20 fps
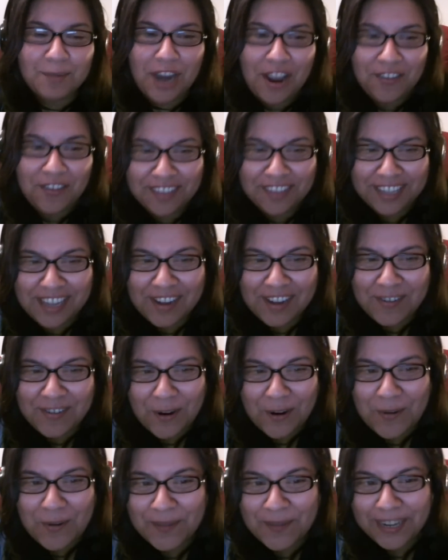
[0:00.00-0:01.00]
traveling
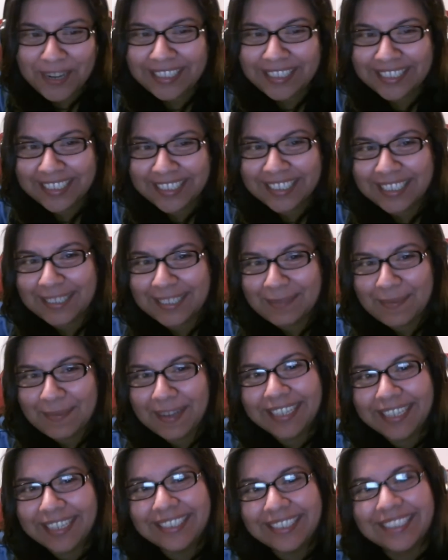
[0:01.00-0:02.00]
robots in
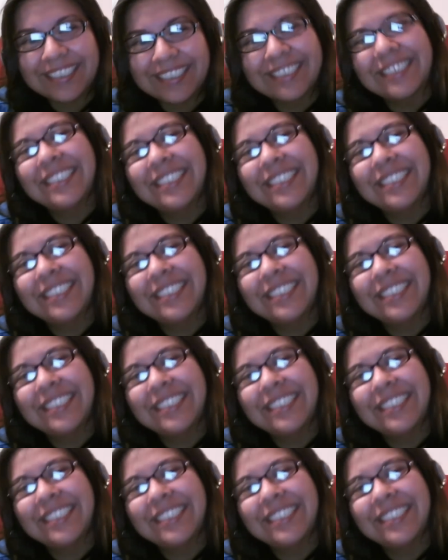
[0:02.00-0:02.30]
space.